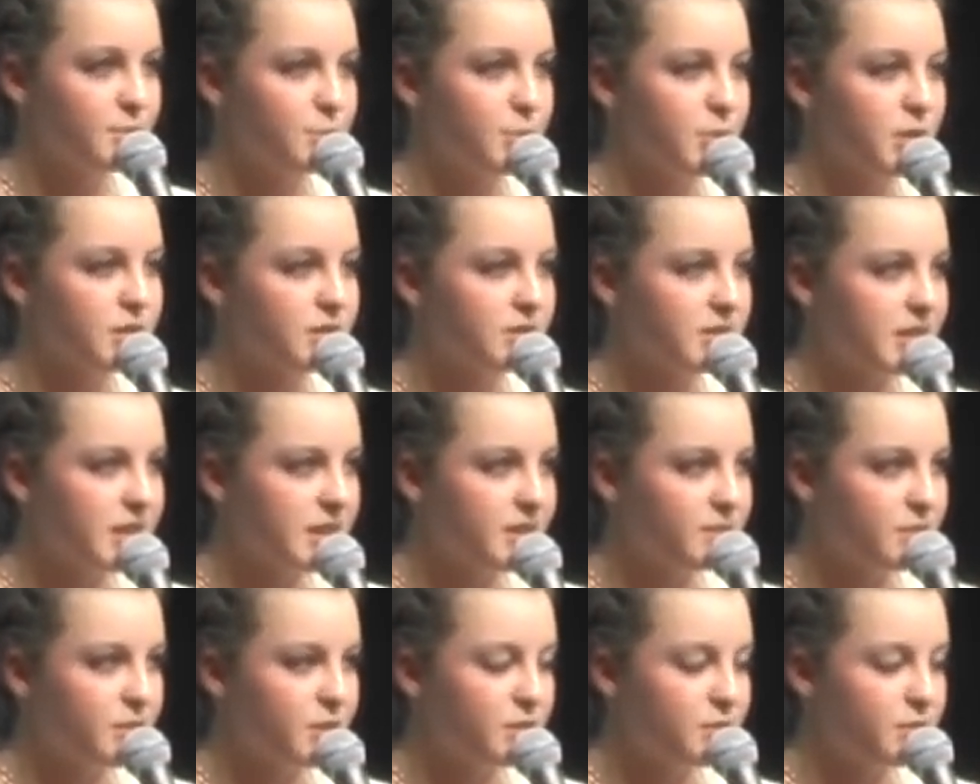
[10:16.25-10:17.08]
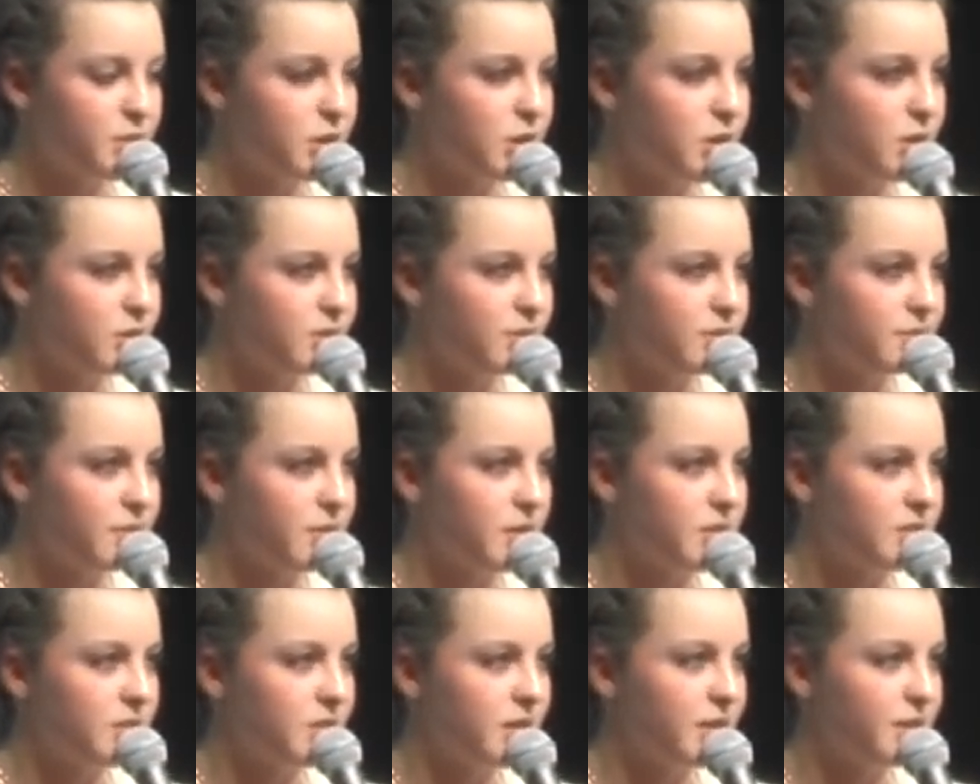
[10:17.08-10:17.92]
believe, if
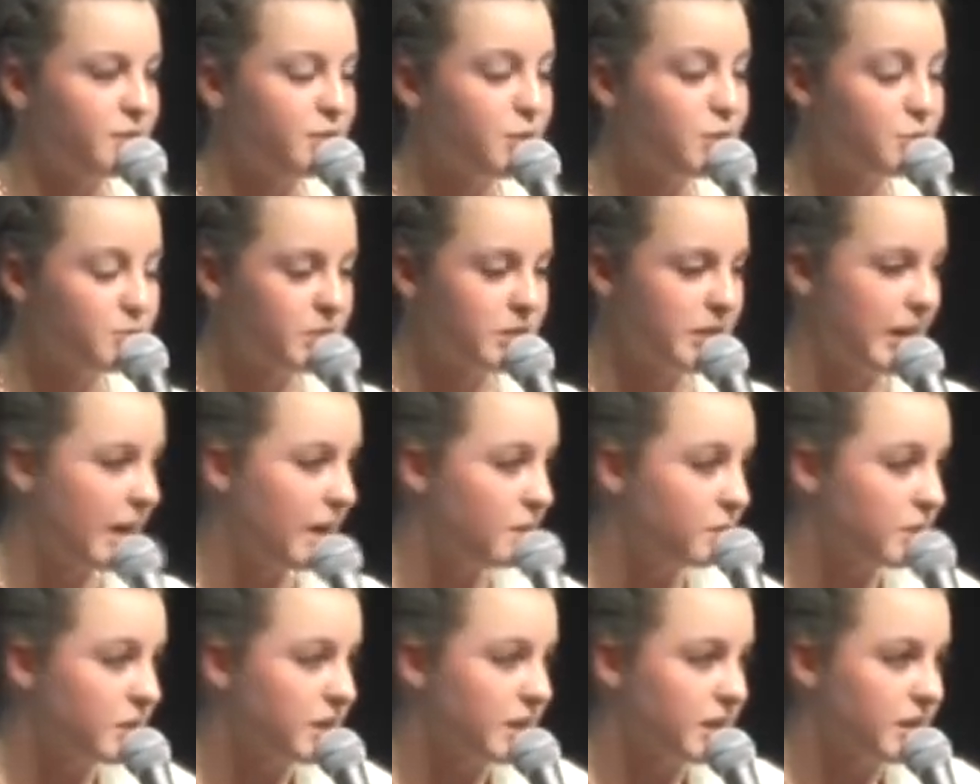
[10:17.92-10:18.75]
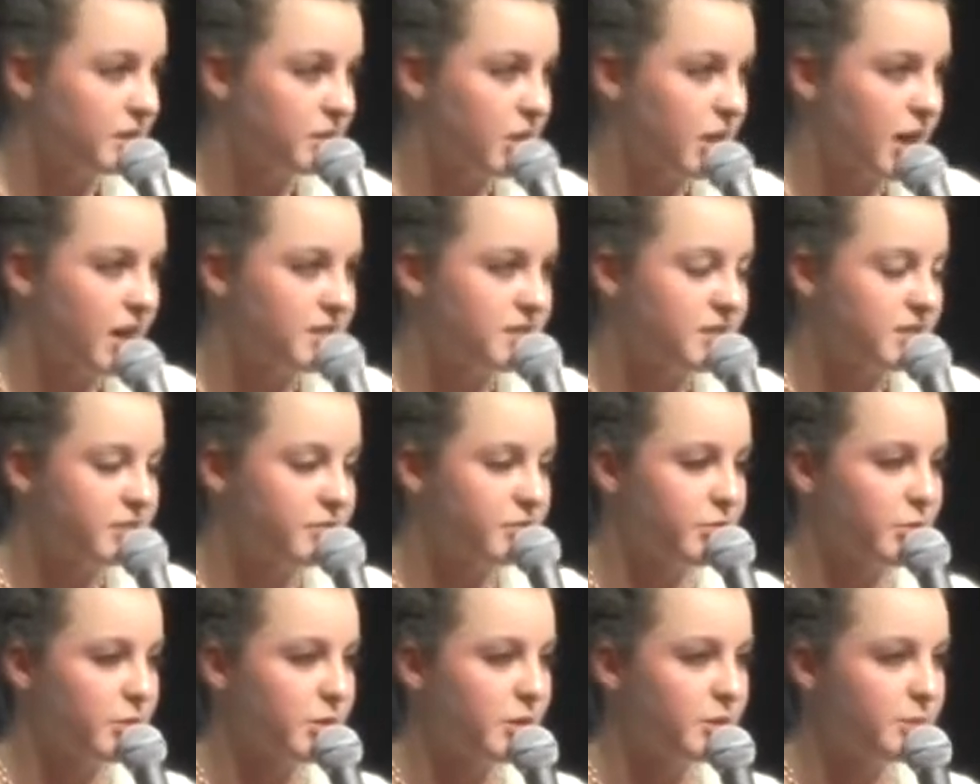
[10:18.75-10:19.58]
you doubt that God's
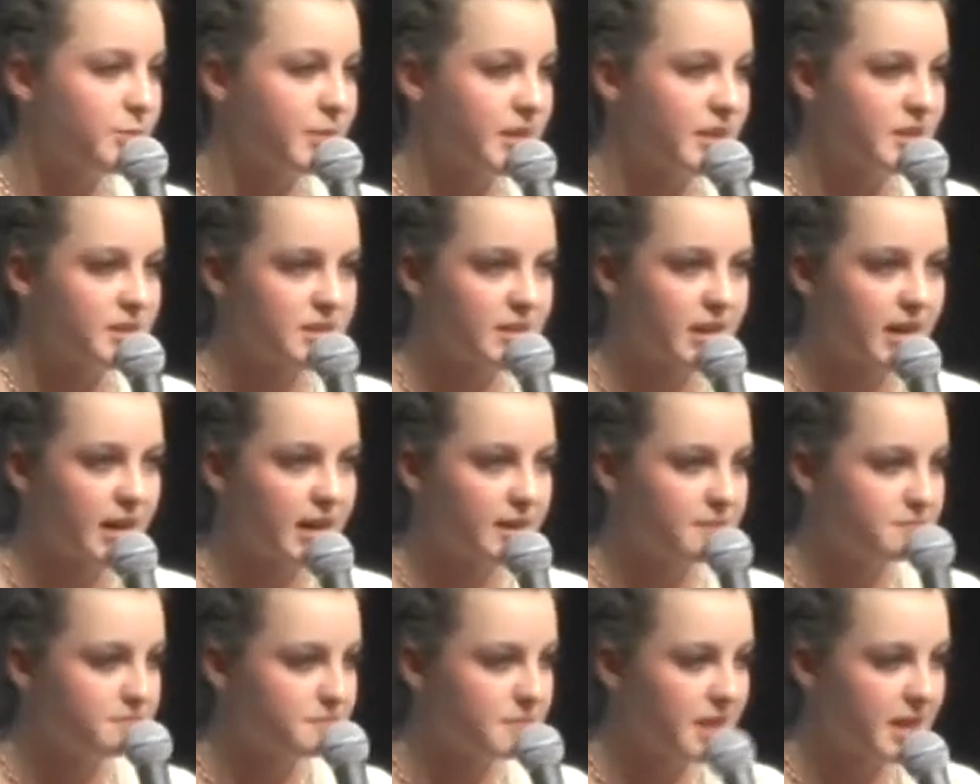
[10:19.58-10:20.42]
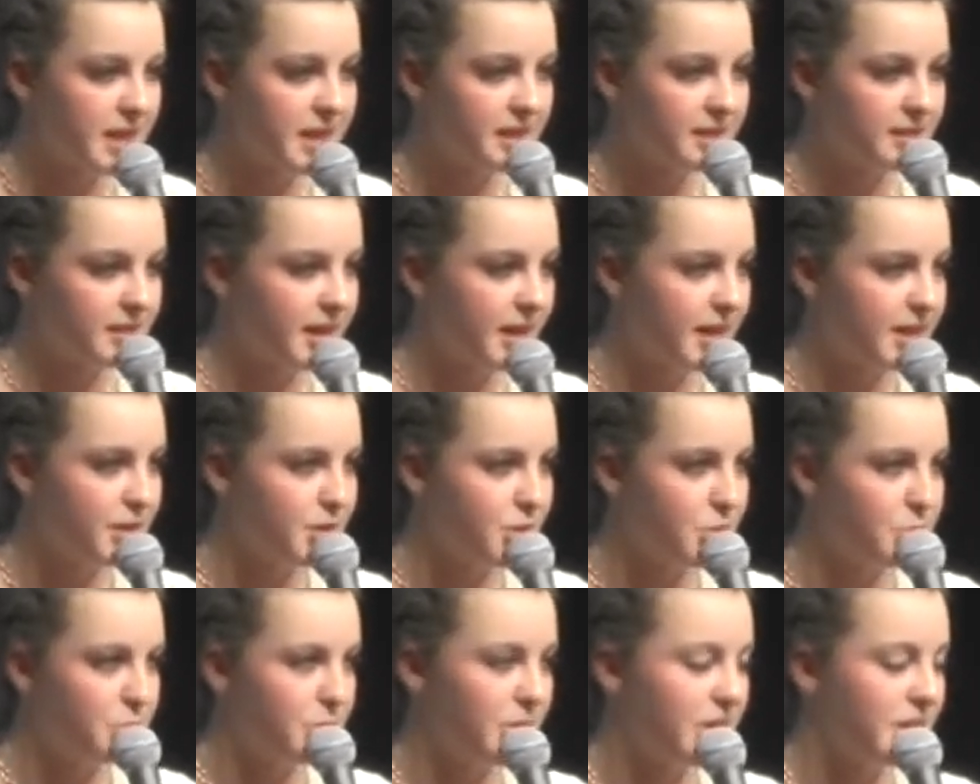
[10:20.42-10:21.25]
even real, because like I
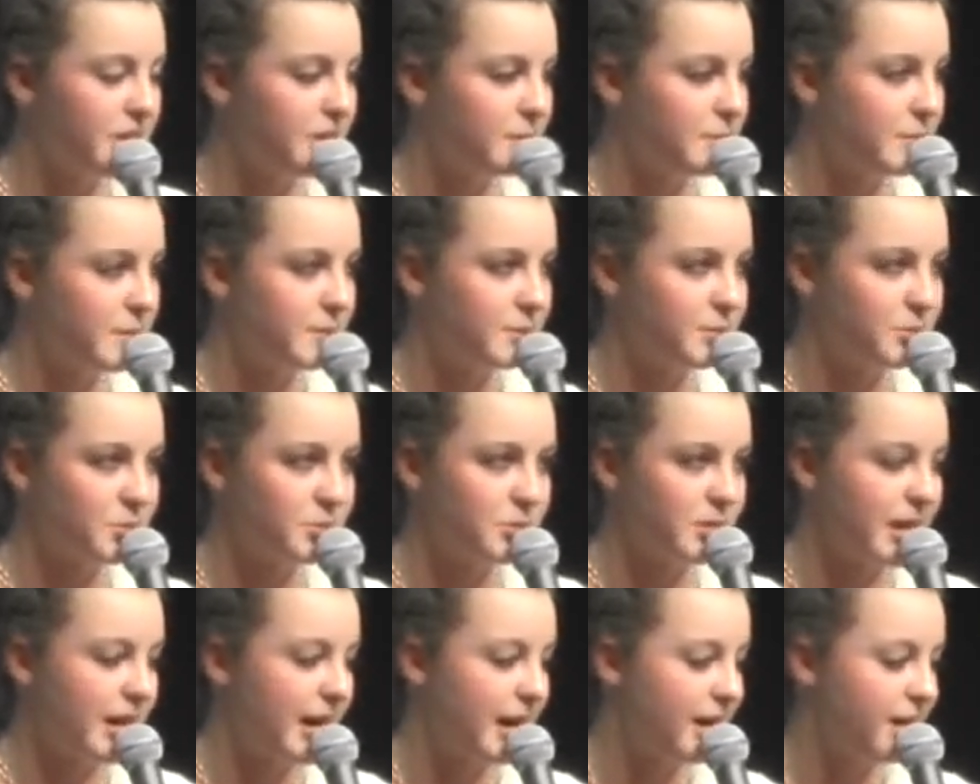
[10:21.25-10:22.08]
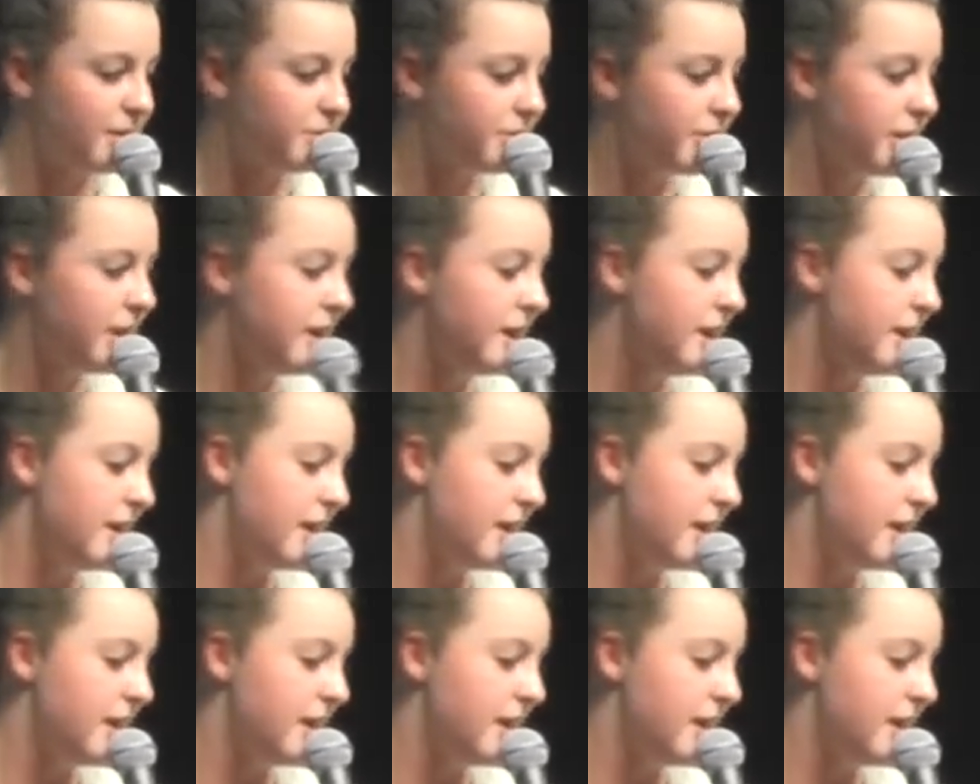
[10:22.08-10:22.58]
know plenty of people who have,